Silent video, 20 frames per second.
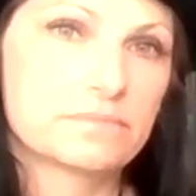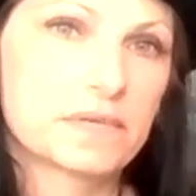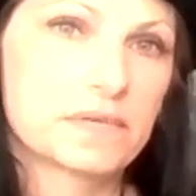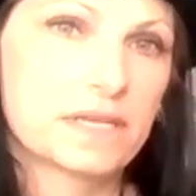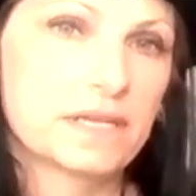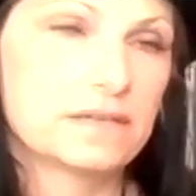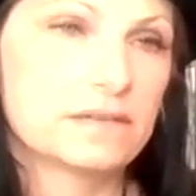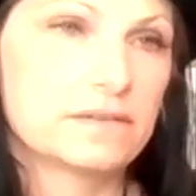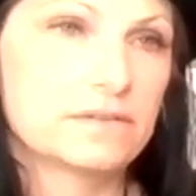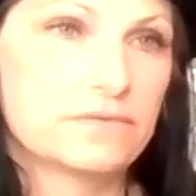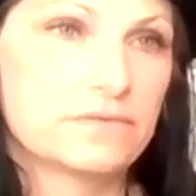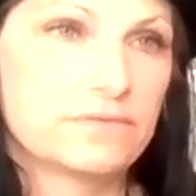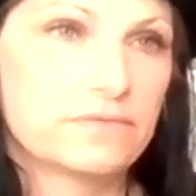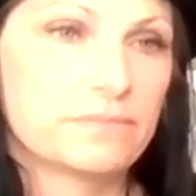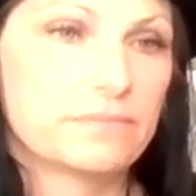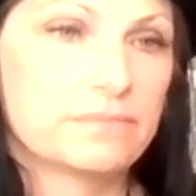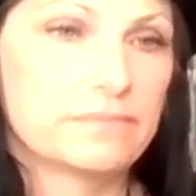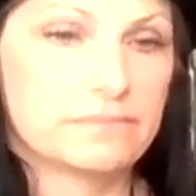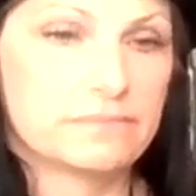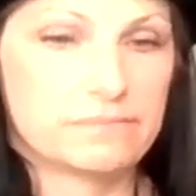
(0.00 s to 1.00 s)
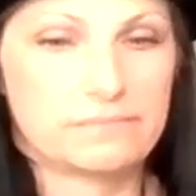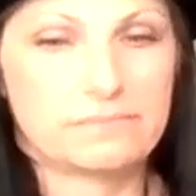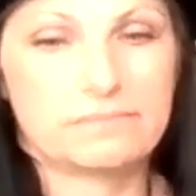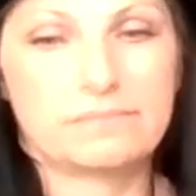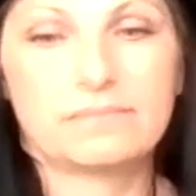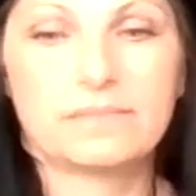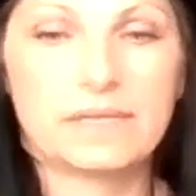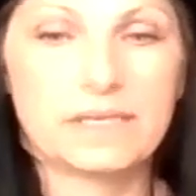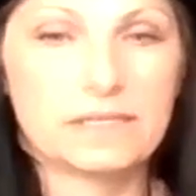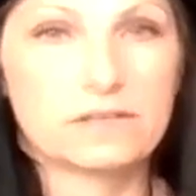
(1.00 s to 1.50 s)
kind of
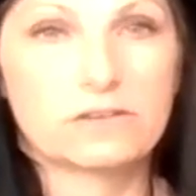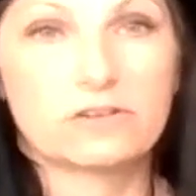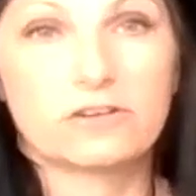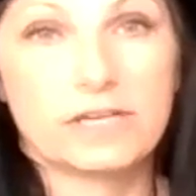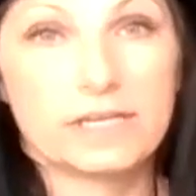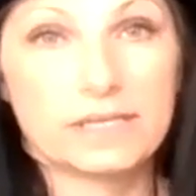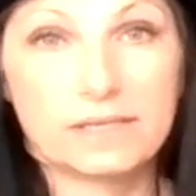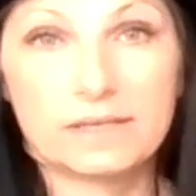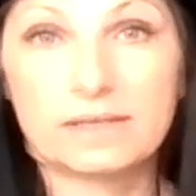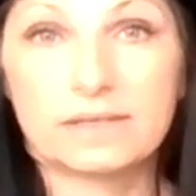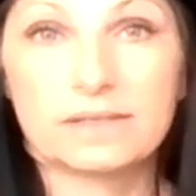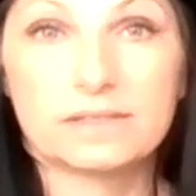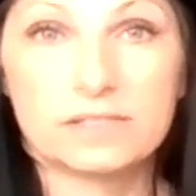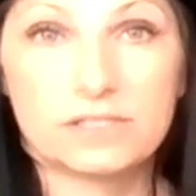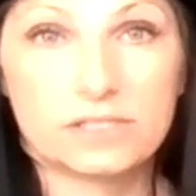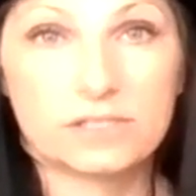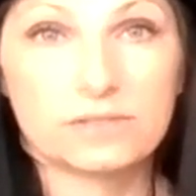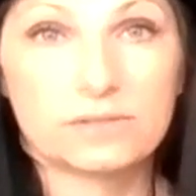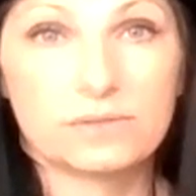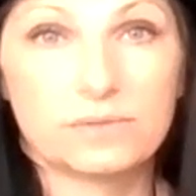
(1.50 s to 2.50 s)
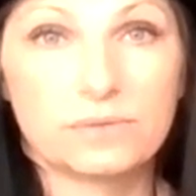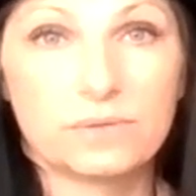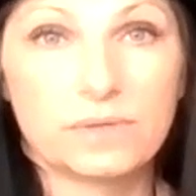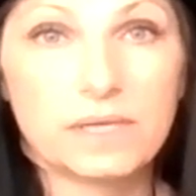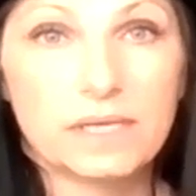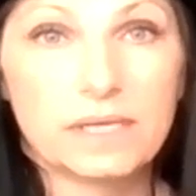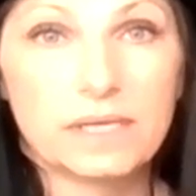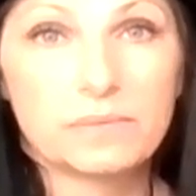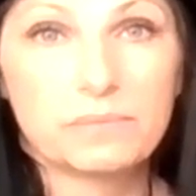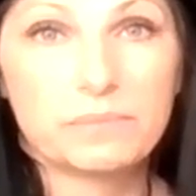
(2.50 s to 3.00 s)
integrated into
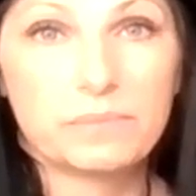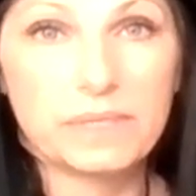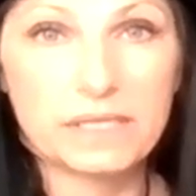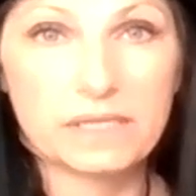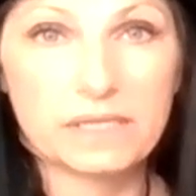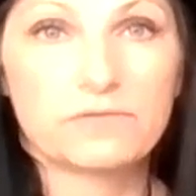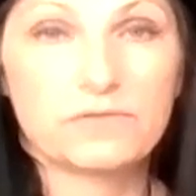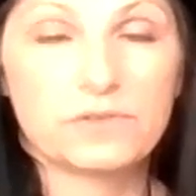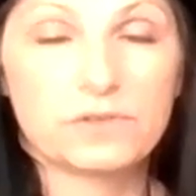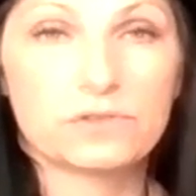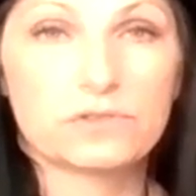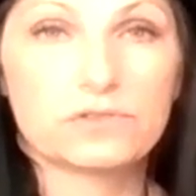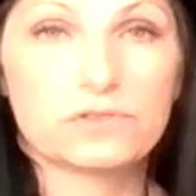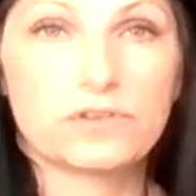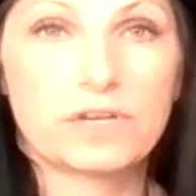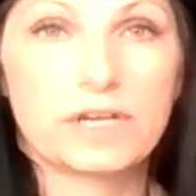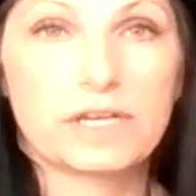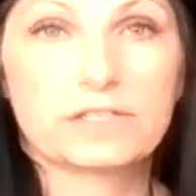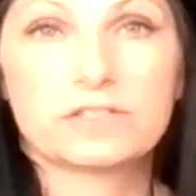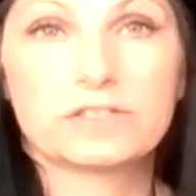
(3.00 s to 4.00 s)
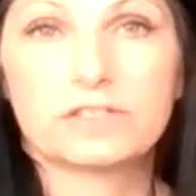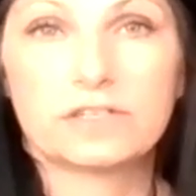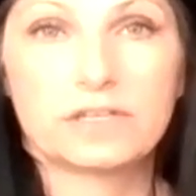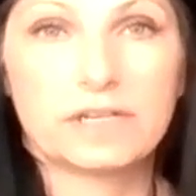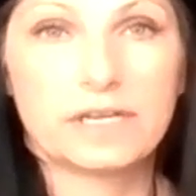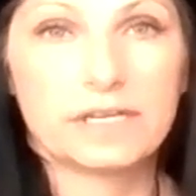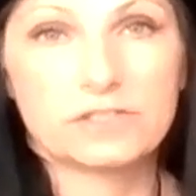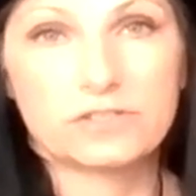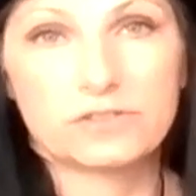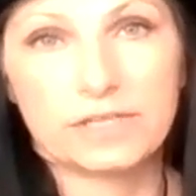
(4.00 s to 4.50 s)
being a funeral director,
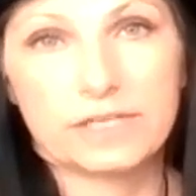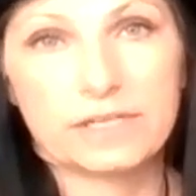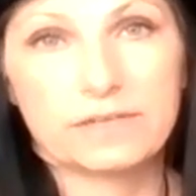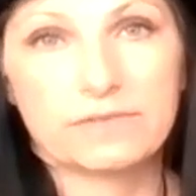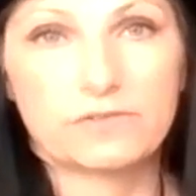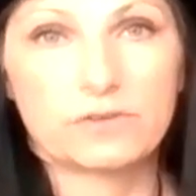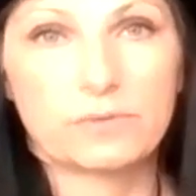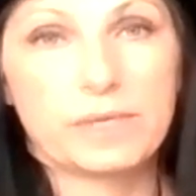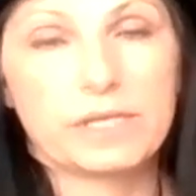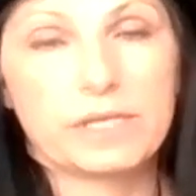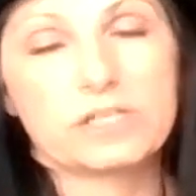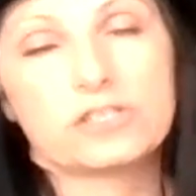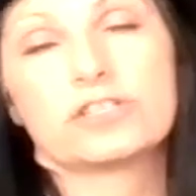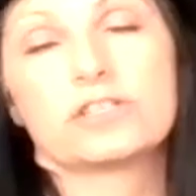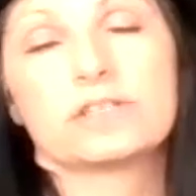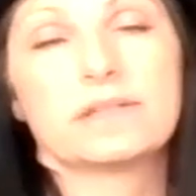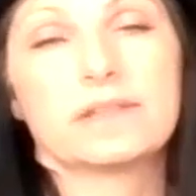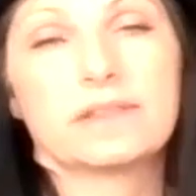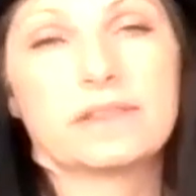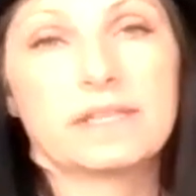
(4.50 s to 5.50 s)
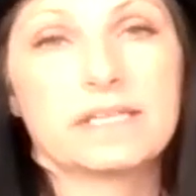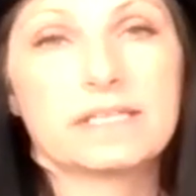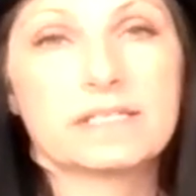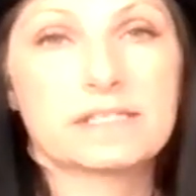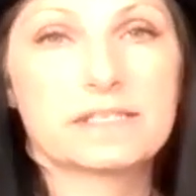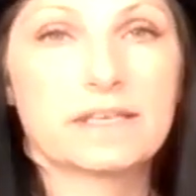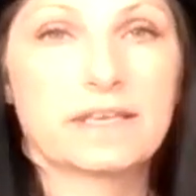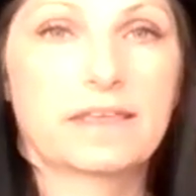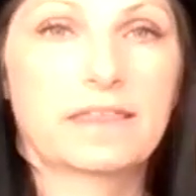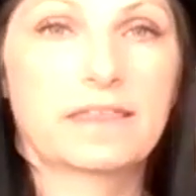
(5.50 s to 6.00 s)
entering information and
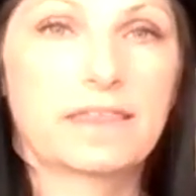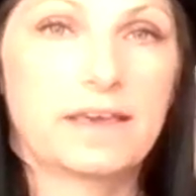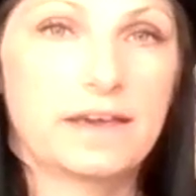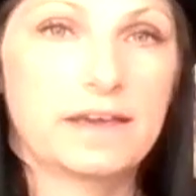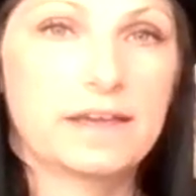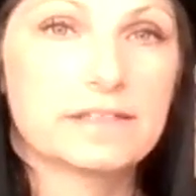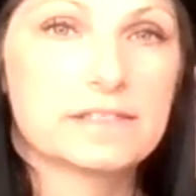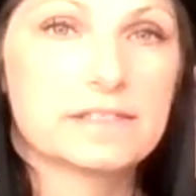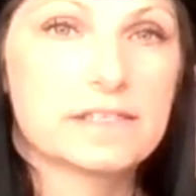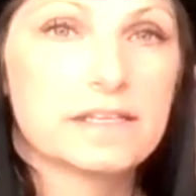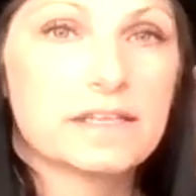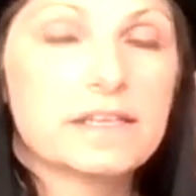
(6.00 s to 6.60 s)
things like that.